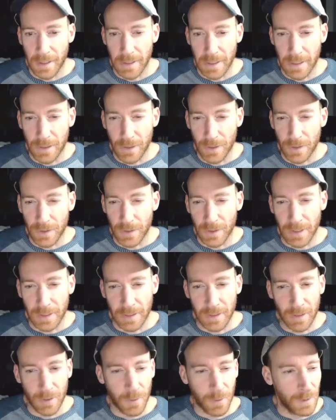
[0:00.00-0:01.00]
and then just
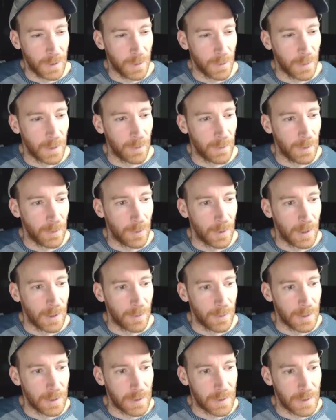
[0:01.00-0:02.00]
select the only one we
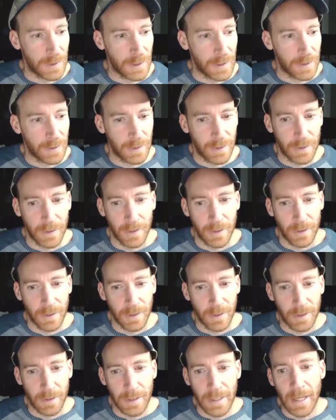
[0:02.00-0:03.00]
want, which is this.
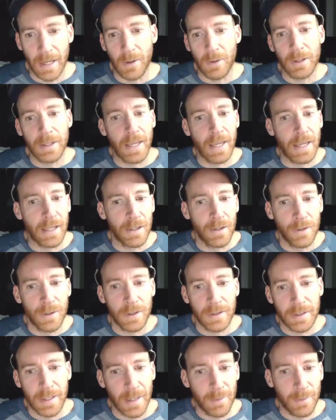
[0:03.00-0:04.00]
Now again,
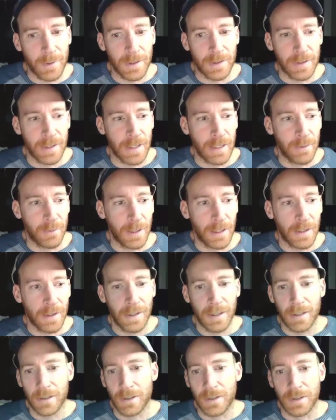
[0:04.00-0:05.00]
you can type this in, but
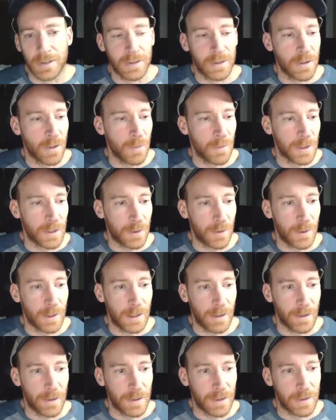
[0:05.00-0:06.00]
I think it's just so much
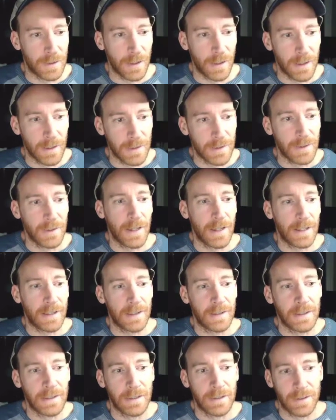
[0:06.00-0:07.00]
quicker just to
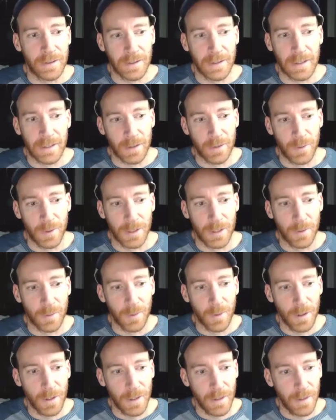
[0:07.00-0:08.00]
unselect and then select the one
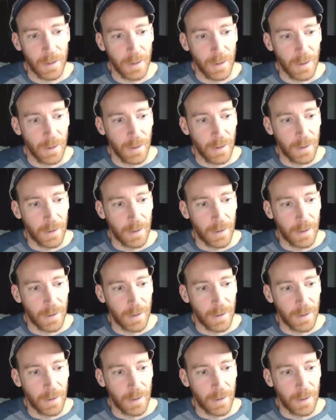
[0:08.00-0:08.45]
you want.